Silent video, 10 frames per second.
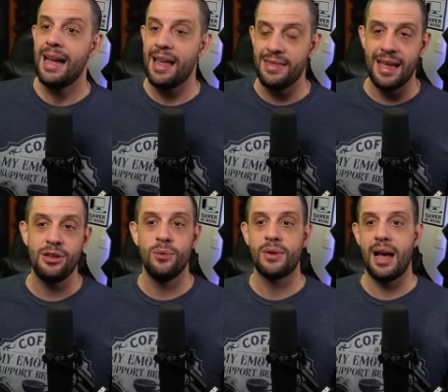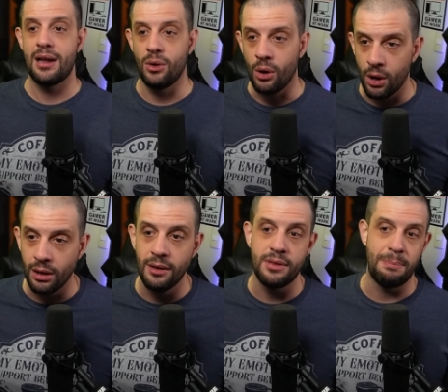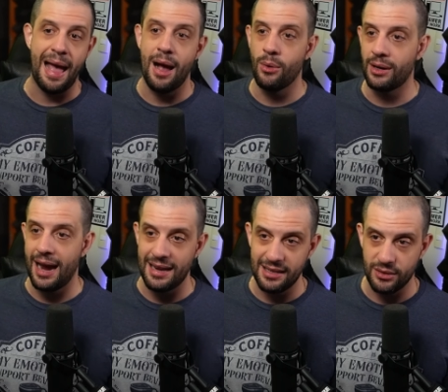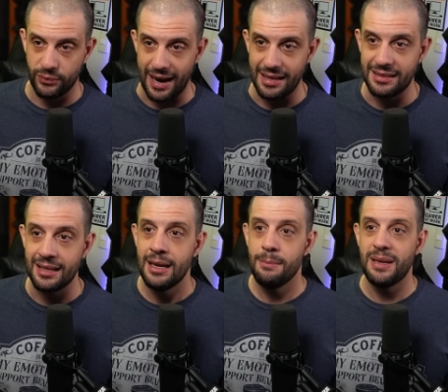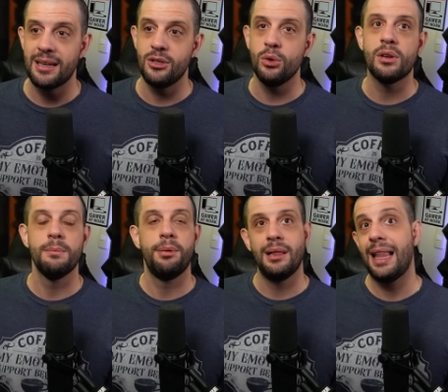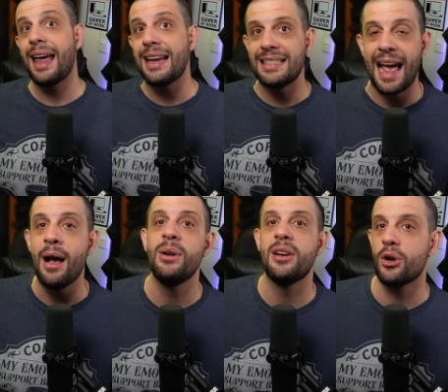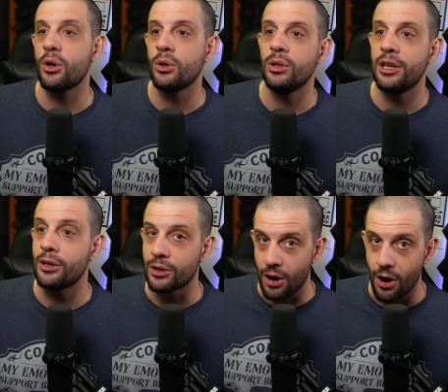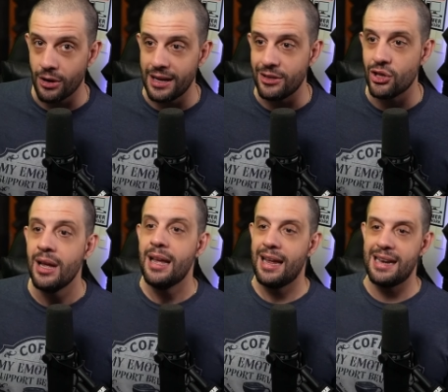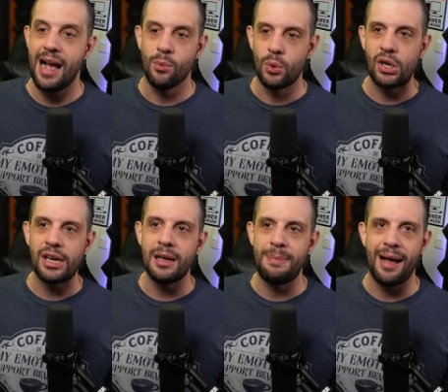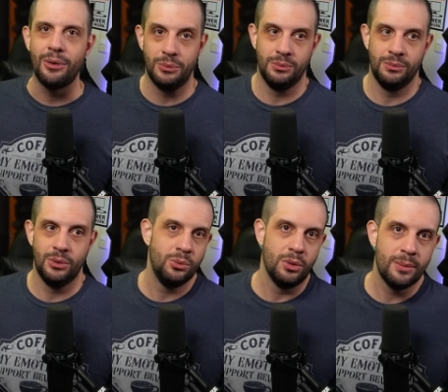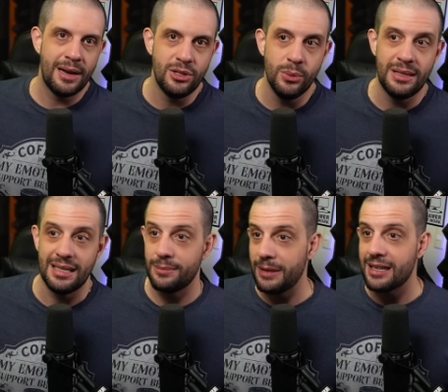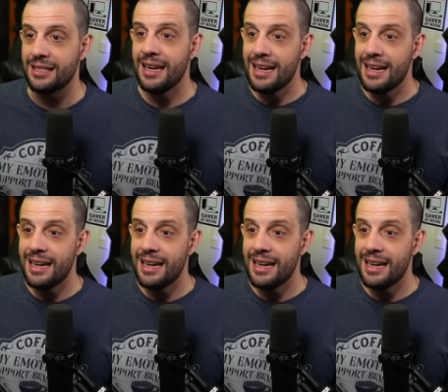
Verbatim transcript: and then you've got all of the power and its friends, because you can play down an earlier Carnage and not worry about, well, what do I do with this? Because